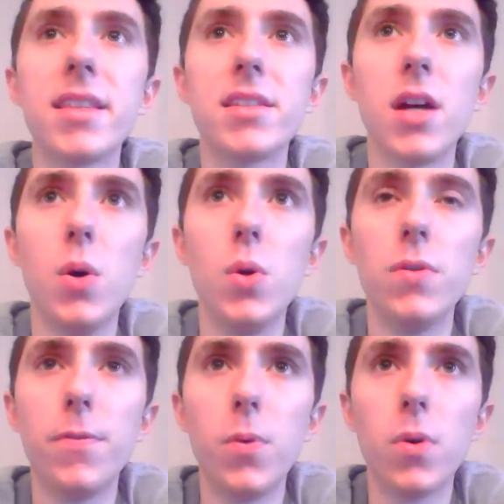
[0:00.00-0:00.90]
the
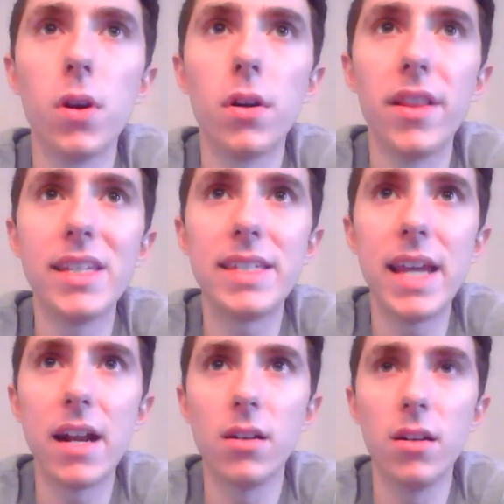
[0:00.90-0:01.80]
tone for this
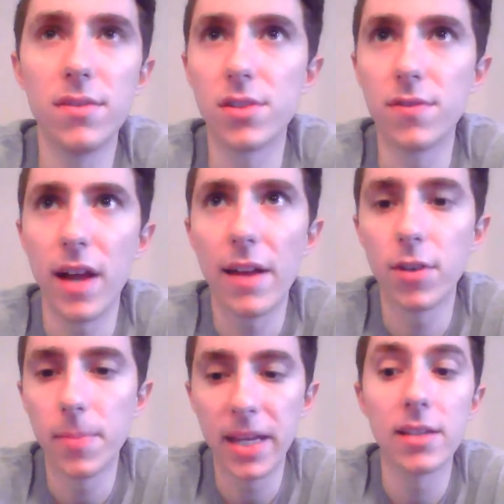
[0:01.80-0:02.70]
era of
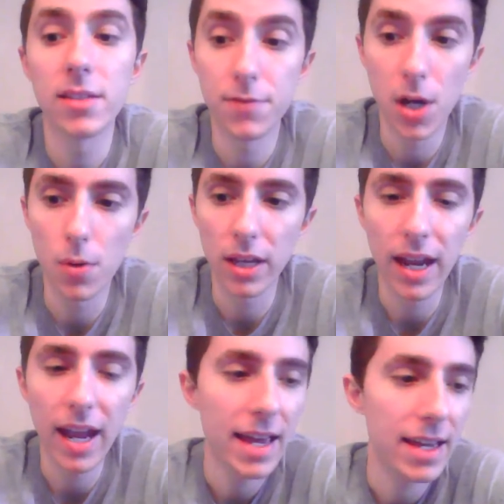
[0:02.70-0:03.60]
Survivor because of
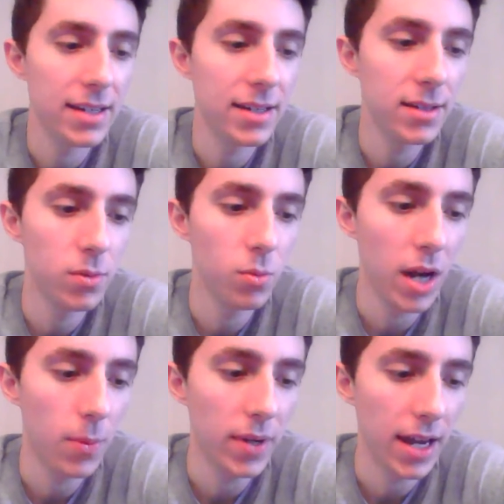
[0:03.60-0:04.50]
Tony. And
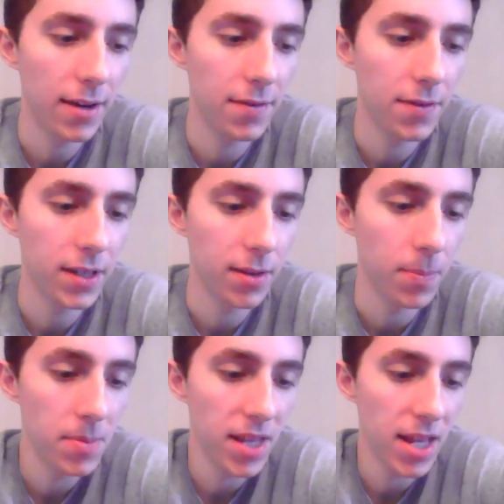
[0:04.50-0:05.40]
now we have the
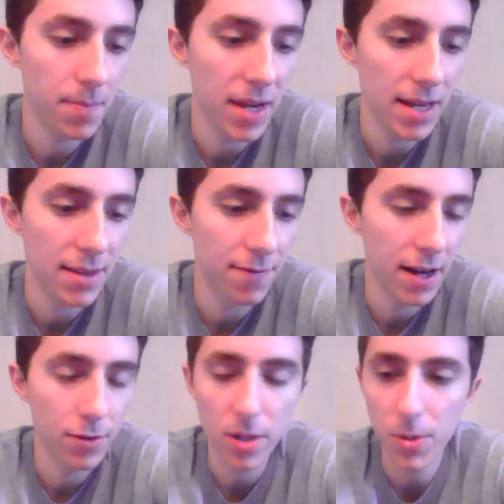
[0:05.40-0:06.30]
people that have made the
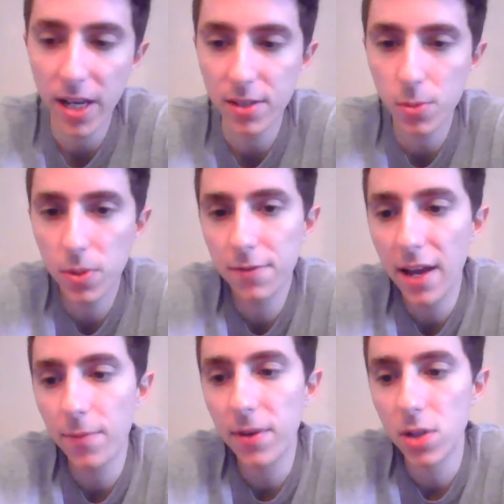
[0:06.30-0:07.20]
final Tribal Council. We have
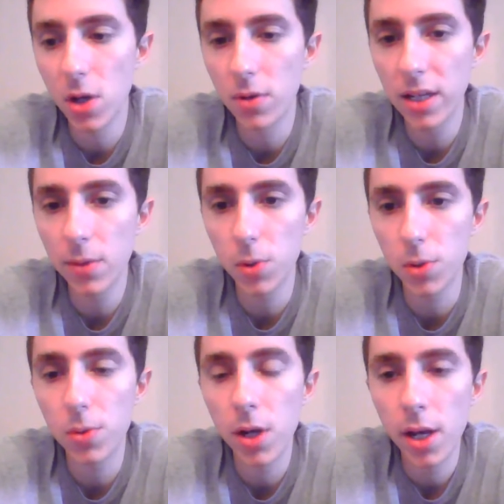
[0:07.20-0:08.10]
5. We have Tony,
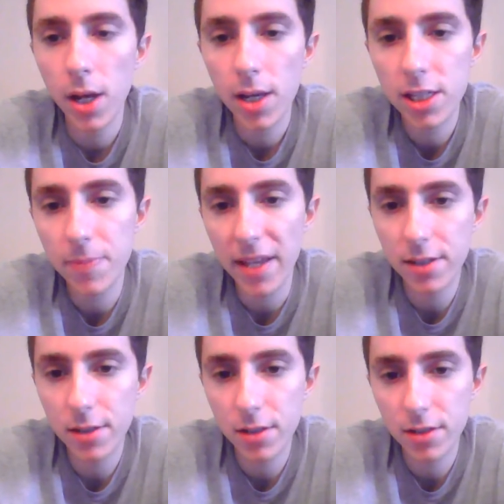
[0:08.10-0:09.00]
Wu,
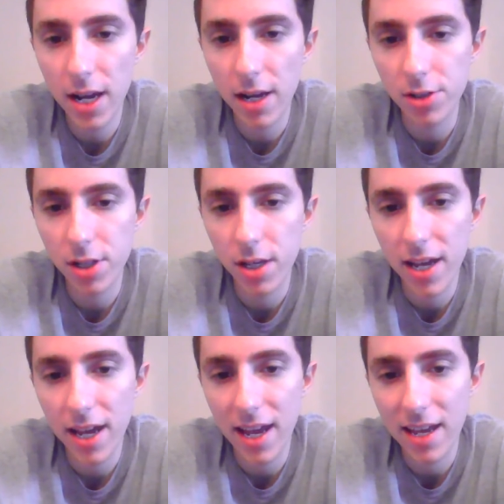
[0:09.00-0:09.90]
Spencer,
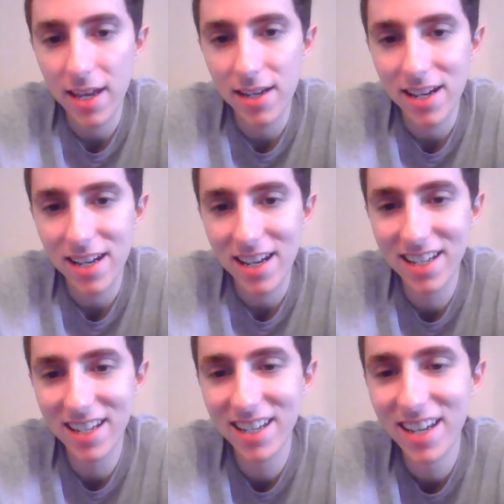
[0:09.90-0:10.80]
Tasha, and
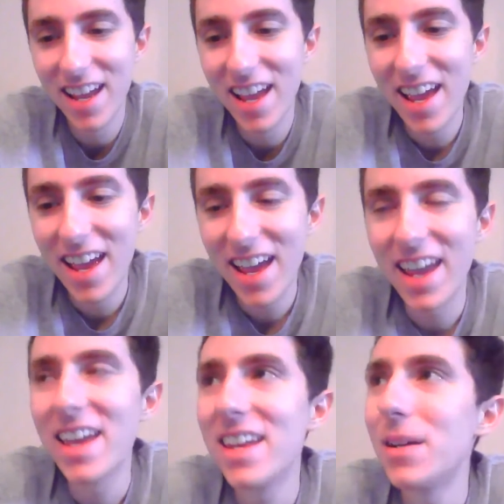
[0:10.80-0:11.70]

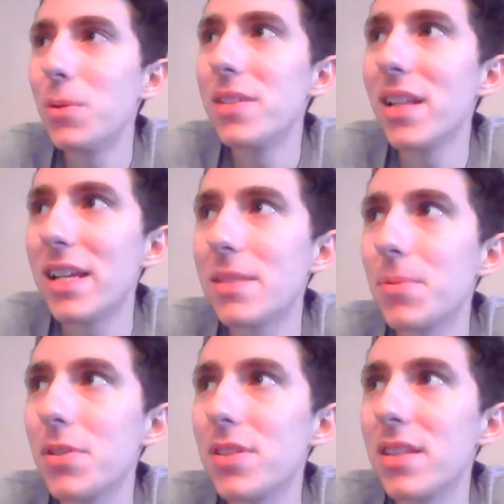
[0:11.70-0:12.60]
and who was the last
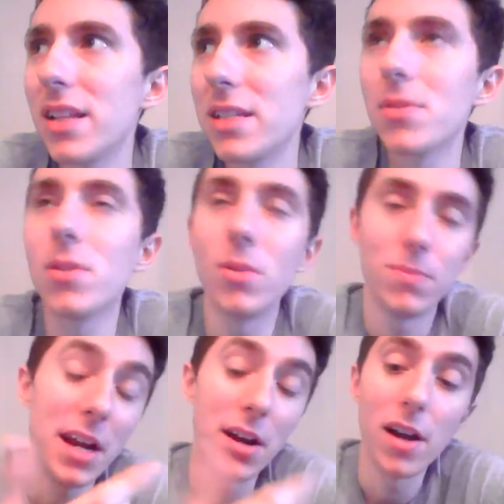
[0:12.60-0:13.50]
person?
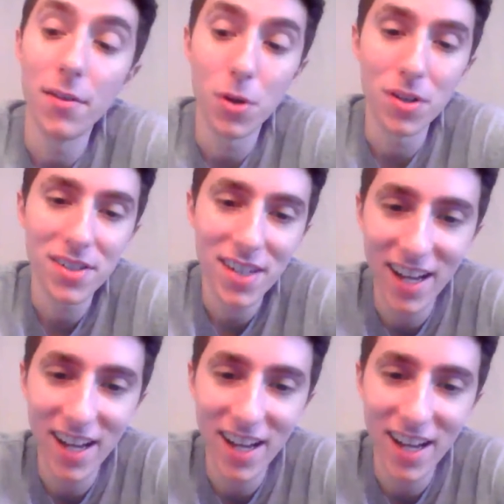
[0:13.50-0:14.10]
Sarah, of course.